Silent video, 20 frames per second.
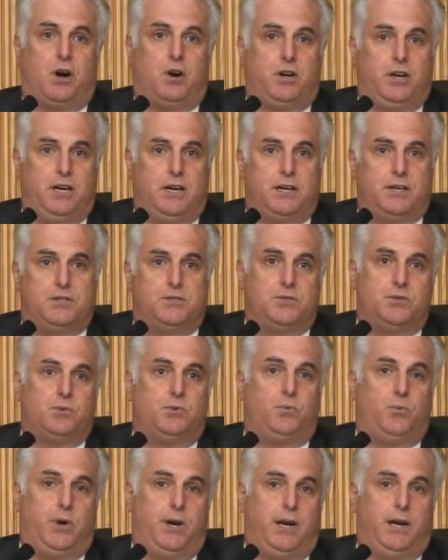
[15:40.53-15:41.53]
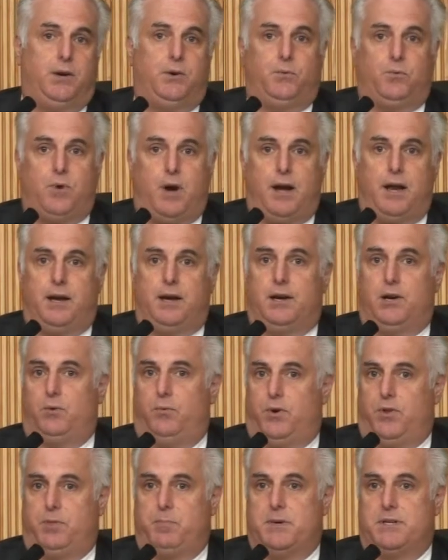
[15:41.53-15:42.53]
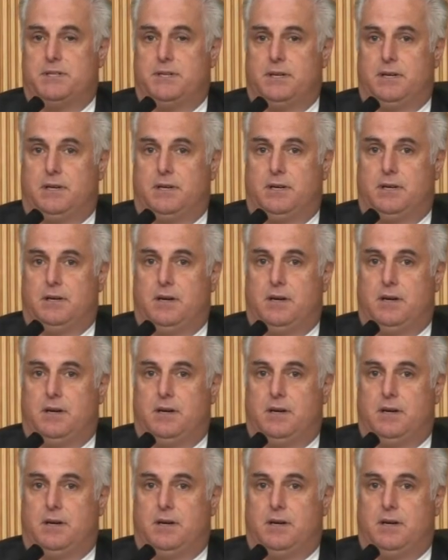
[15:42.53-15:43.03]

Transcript: our kids reading, writing, and arithmetic.